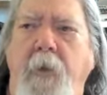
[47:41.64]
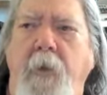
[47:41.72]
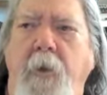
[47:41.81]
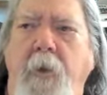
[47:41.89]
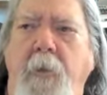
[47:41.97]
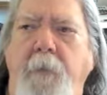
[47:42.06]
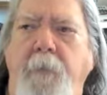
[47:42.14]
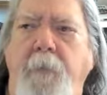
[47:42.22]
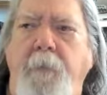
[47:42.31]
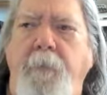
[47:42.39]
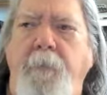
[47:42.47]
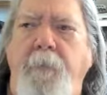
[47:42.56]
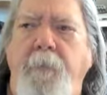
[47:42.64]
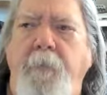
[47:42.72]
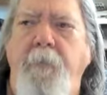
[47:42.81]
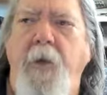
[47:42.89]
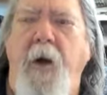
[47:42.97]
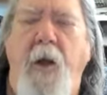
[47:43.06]
uh,
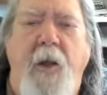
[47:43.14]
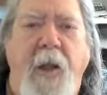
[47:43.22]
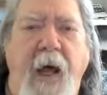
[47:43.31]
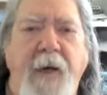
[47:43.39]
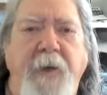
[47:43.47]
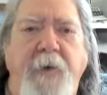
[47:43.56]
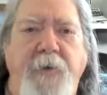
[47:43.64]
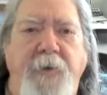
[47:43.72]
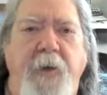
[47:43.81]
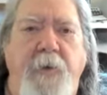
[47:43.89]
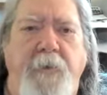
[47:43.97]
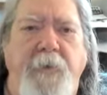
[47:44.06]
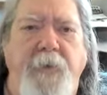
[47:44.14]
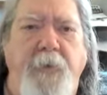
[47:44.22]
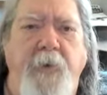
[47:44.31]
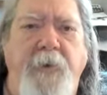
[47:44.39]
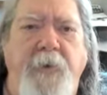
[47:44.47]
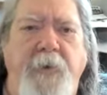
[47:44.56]
align ourselves
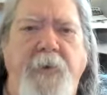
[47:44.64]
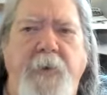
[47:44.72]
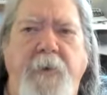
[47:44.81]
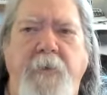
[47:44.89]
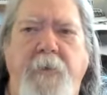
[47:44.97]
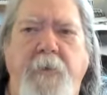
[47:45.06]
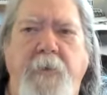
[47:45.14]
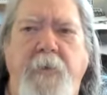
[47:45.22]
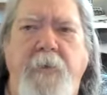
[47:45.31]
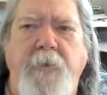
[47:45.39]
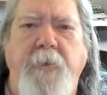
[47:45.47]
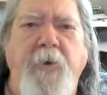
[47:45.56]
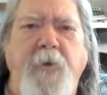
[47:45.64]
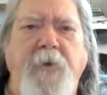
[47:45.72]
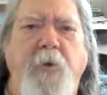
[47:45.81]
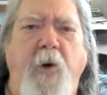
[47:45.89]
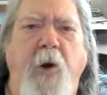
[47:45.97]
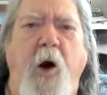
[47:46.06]
with this
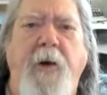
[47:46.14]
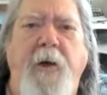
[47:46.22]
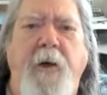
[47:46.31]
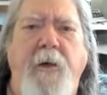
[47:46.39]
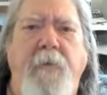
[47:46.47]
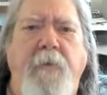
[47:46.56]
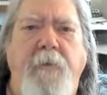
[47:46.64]
spiritual longing?